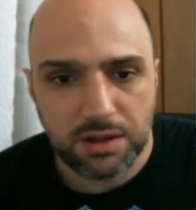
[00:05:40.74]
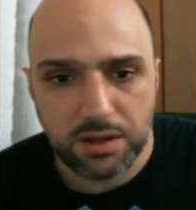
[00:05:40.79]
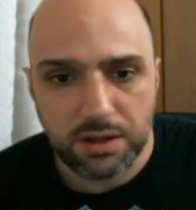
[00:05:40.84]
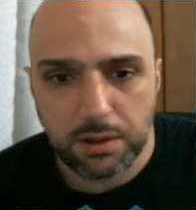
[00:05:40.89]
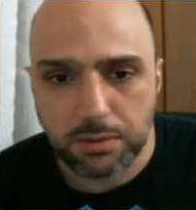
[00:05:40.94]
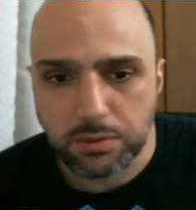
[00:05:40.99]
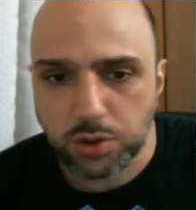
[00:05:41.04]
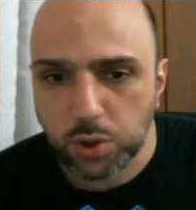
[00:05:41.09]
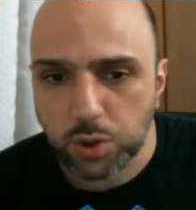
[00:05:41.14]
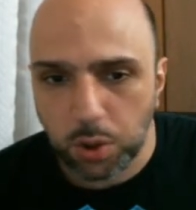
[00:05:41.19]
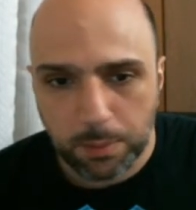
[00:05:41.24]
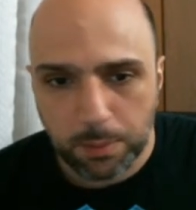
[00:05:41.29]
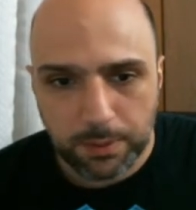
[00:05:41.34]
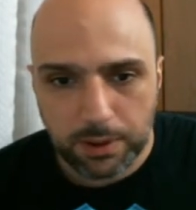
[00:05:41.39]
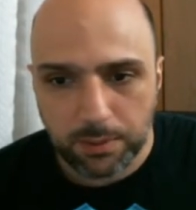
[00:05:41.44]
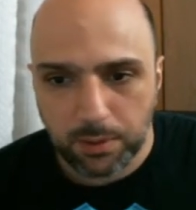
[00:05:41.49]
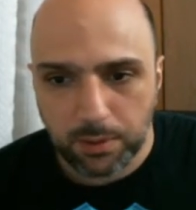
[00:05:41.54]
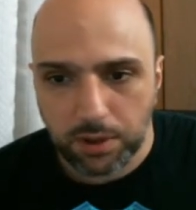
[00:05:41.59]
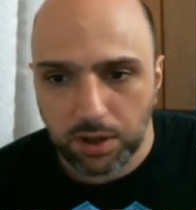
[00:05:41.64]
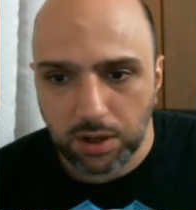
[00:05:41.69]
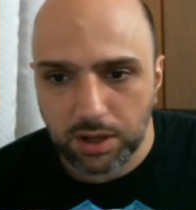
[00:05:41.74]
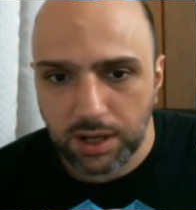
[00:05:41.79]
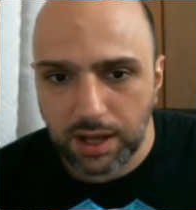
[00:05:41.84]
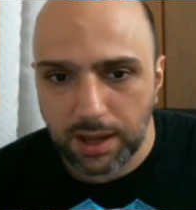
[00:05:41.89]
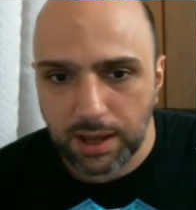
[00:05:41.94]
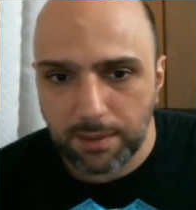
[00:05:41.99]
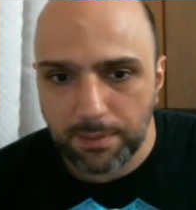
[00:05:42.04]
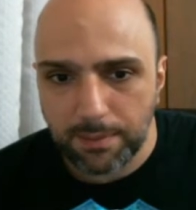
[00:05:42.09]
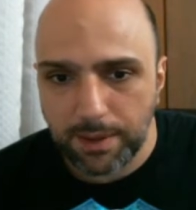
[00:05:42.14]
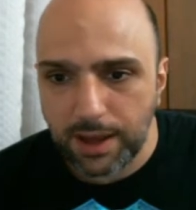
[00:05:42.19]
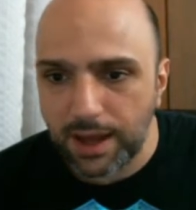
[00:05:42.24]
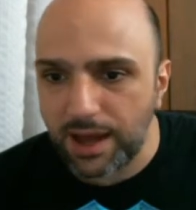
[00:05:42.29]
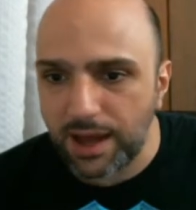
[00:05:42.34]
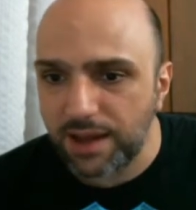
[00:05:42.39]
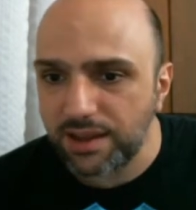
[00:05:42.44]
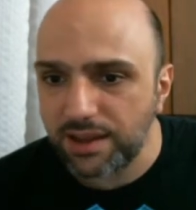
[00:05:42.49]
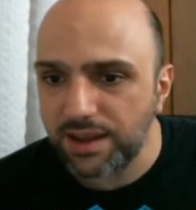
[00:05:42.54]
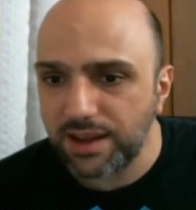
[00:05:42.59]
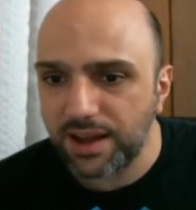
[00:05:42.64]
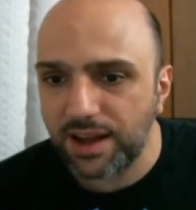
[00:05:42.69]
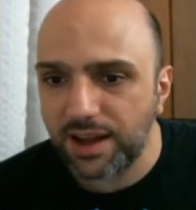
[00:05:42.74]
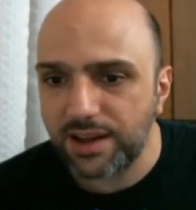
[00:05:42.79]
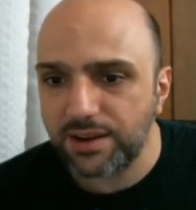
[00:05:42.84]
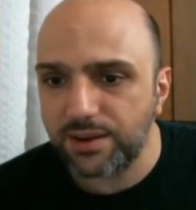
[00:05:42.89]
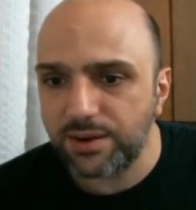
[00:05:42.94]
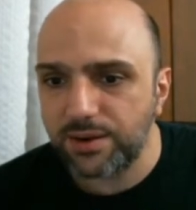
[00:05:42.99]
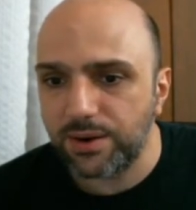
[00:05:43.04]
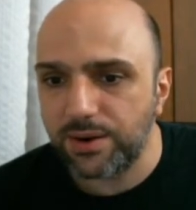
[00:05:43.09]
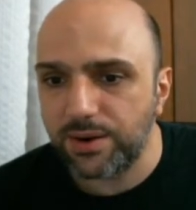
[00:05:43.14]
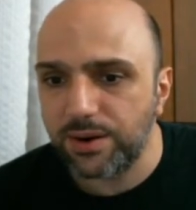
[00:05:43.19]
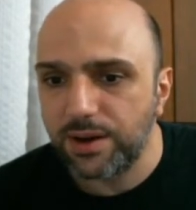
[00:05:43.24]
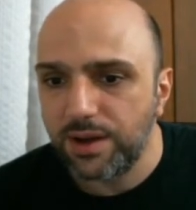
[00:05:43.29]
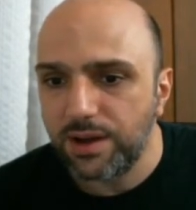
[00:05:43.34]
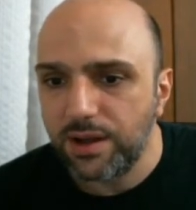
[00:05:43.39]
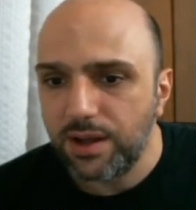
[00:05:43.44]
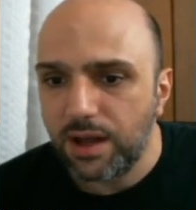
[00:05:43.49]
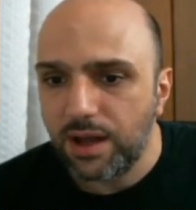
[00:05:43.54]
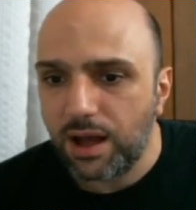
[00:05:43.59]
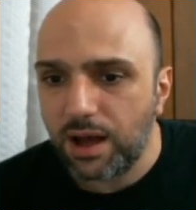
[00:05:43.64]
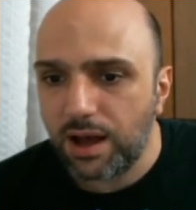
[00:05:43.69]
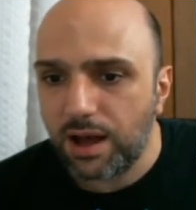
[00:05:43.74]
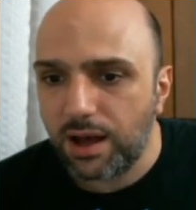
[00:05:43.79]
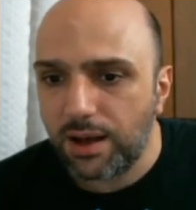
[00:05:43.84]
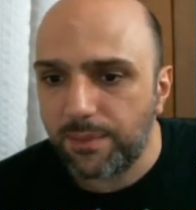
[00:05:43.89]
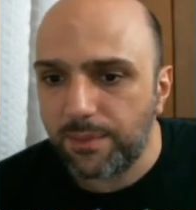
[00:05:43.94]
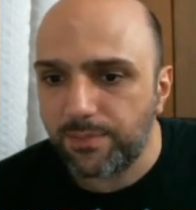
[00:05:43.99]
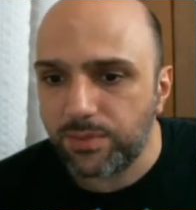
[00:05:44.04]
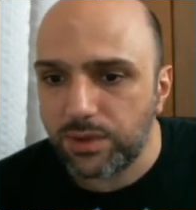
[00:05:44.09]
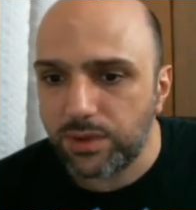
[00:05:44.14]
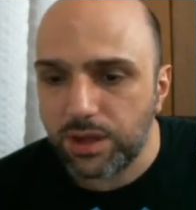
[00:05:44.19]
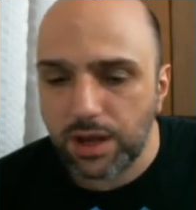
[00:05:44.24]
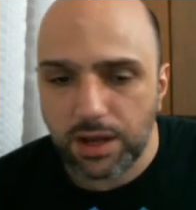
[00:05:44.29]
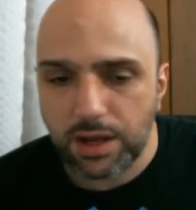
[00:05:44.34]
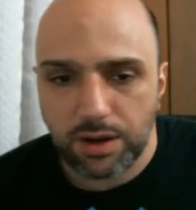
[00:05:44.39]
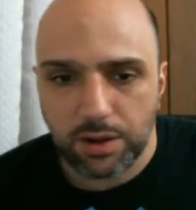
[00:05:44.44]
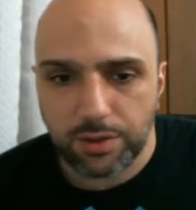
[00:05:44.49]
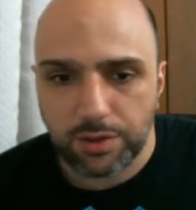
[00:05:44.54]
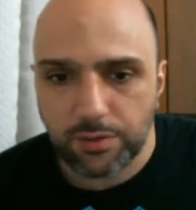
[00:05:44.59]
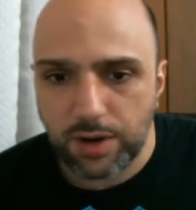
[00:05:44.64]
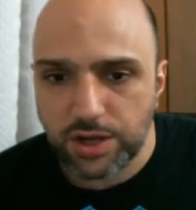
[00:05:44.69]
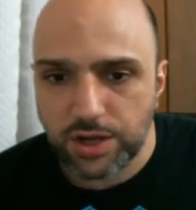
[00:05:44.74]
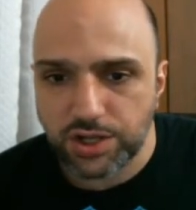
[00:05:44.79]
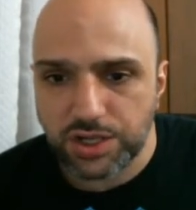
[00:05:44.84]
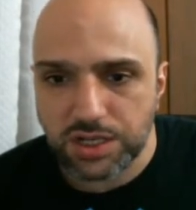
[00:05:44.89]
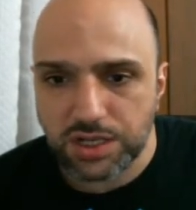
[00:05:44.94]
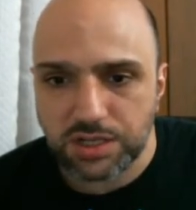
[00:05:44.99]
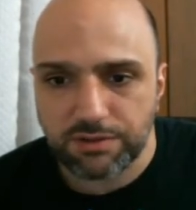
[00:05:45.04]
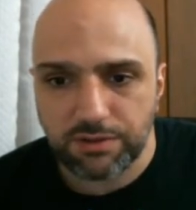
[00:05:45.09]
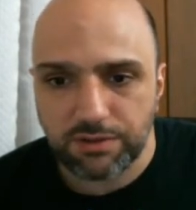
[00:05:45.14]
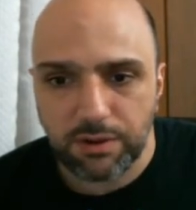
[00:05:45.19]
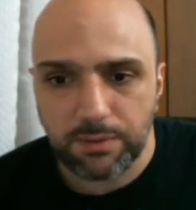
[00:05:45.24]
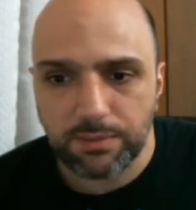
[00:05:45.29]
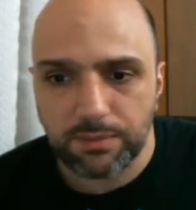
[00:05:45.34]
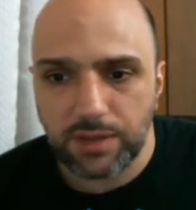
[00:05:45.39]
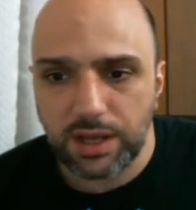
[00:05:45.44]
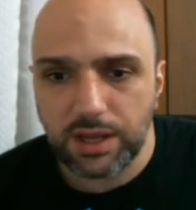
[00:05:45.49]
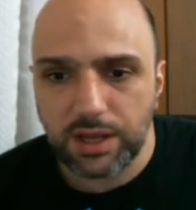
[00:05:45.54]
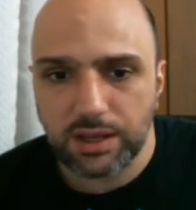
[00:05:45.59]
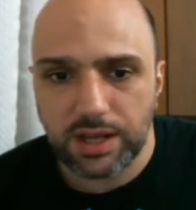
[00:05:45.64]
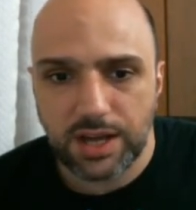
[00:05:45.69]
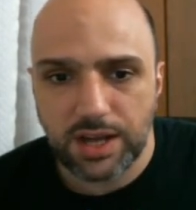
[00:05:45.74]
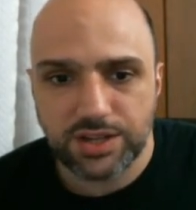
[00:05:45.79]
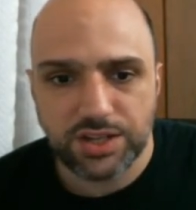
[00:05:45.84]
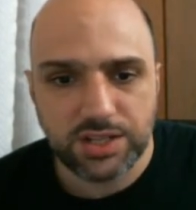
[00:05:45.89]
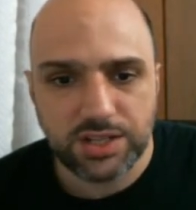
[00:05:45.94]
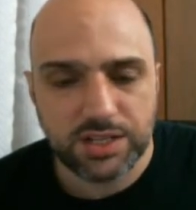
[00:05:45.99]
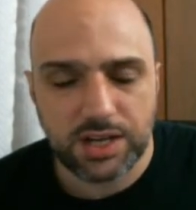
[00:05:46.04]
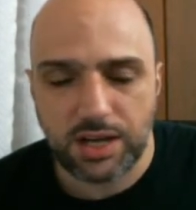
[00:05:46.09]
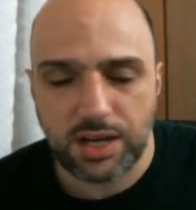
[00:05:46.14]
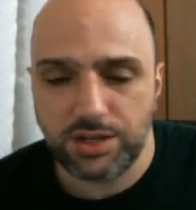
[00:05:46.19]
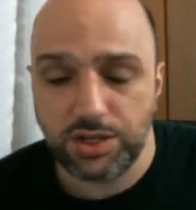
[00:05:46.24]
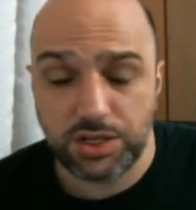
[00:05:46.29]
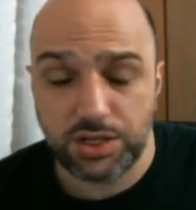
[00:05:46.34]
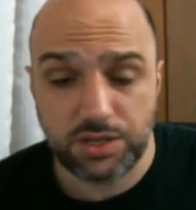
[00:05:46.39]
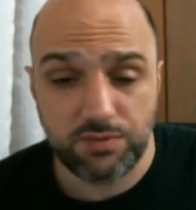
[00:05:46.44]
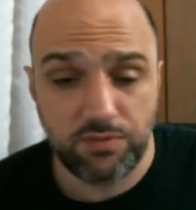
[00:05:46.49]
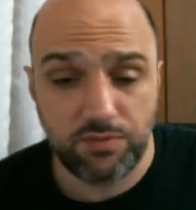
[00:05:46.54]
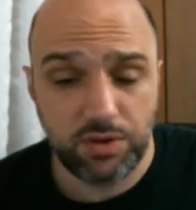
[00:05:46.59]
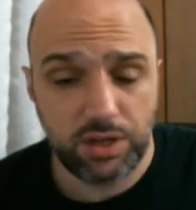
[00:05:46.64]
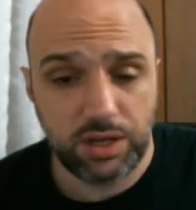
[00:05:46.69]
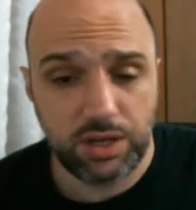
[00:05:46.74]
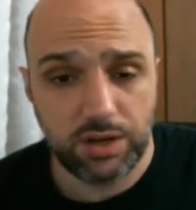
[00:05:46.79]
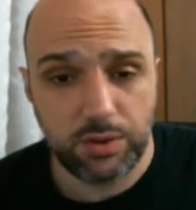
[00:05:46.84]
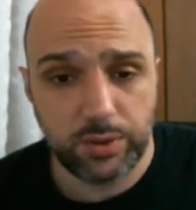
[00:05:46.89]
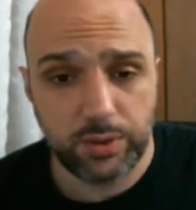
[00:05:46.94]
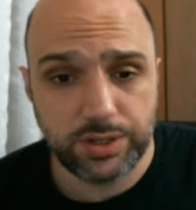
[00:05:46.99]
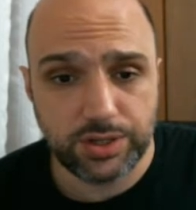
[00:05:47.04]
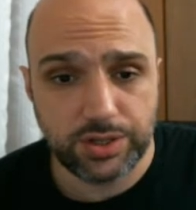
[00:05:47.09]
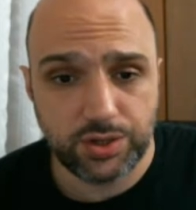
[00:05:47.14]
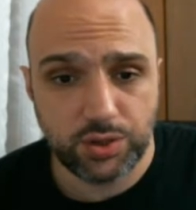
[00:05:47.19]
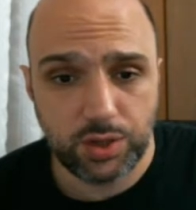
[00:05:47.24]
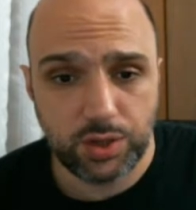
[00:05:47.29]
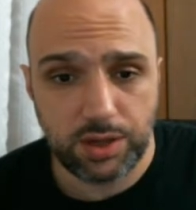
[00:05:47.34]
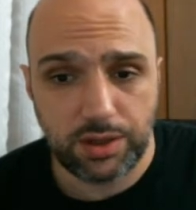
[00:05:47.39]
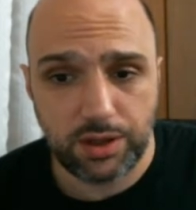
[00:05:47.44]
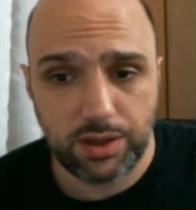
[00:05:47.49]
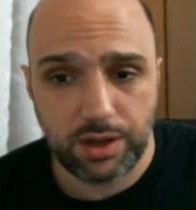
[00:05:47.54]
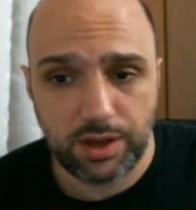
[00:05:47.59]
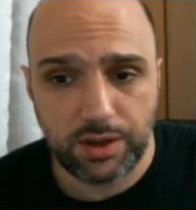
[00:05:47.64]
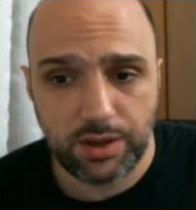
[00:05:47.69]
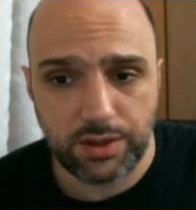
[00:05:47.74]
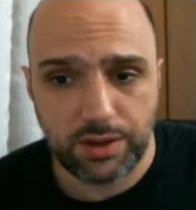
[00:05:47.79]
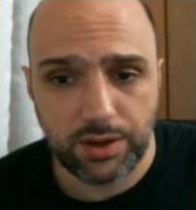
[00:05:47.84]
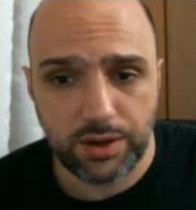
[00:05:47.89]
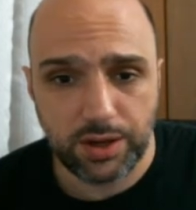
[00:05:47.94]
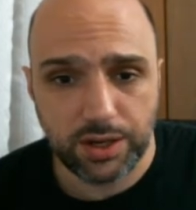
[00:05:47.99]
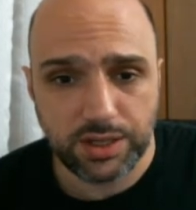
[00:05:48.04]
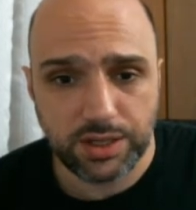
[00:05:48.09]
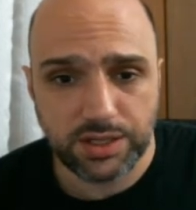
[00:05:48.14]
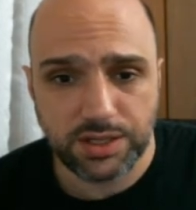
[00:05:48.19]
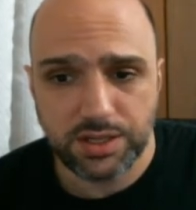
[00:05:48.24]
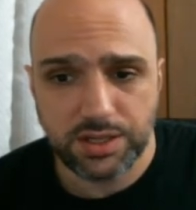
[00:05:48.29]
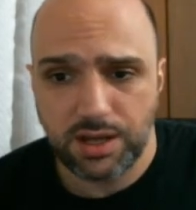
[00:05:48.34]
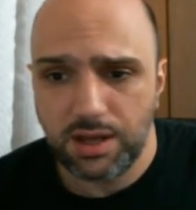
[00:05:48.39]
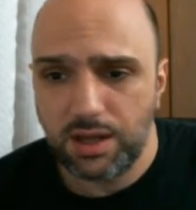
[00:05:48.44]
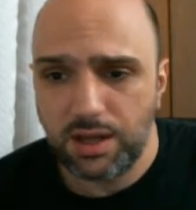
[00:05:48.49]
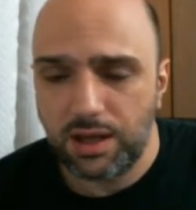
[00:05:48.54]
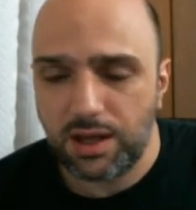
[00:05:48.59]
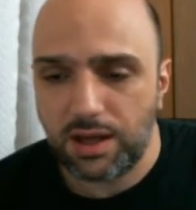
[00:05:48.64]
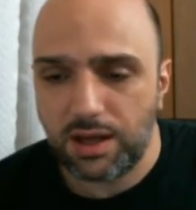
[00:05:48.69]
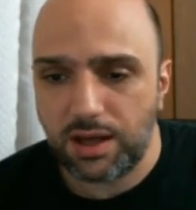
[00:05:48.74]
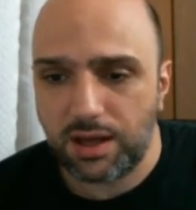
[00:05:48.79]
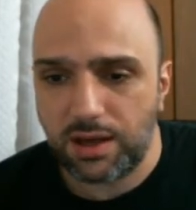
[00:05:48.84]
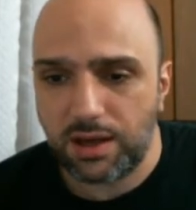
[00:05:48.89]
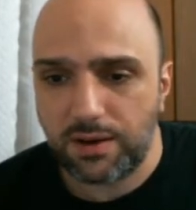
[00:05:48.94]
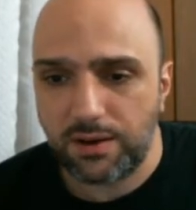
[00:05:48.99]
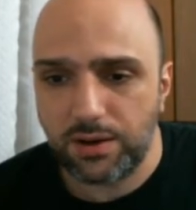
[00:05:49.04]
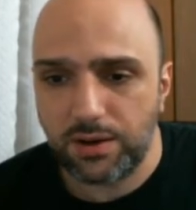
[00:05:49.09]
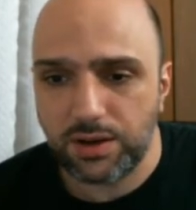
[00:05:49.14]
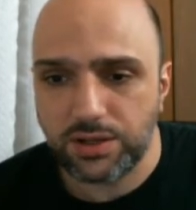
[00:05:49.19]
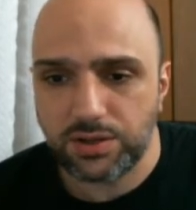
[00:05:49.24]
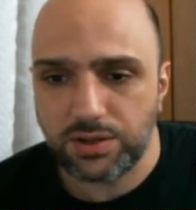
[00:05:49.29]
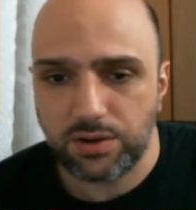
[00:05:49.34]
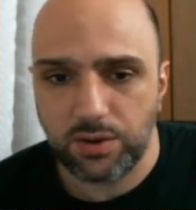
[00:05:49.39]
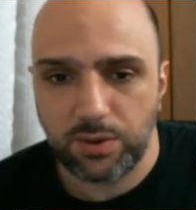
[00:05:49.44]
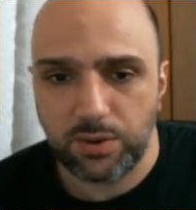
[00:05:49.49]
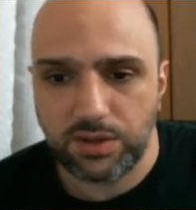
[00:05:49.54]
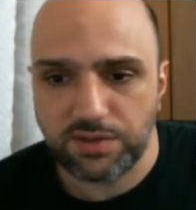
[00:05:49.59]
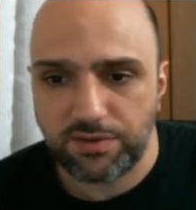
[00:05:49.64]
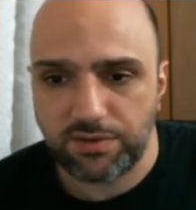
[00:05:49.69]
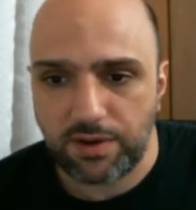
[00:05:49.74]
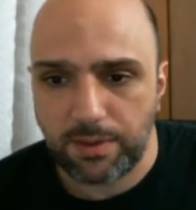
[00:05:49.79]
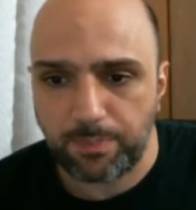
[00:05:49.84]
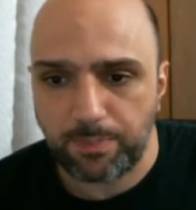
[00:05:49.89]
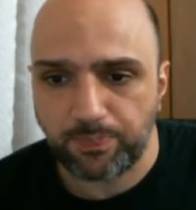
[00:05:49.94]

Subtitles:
Scorpion in Mortal Kombat. You got your Threshes from League of Legends. I just really always enjoy the hooks. Hooks are always fun.